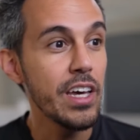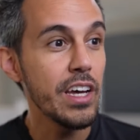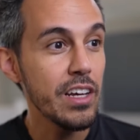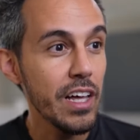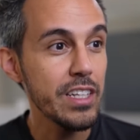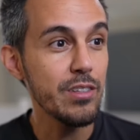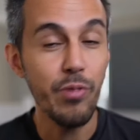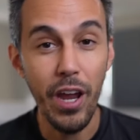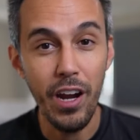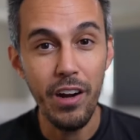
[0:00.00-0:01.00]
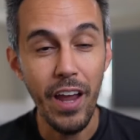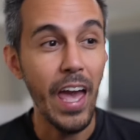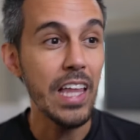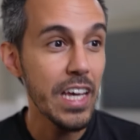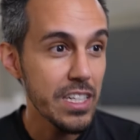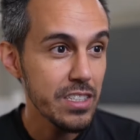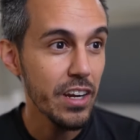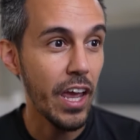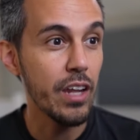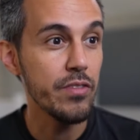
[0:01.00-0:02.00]
collect rare and legendary
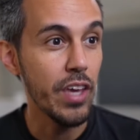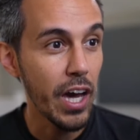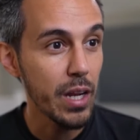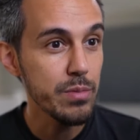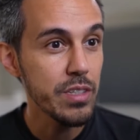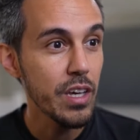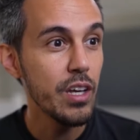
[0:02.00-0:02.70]
NFT items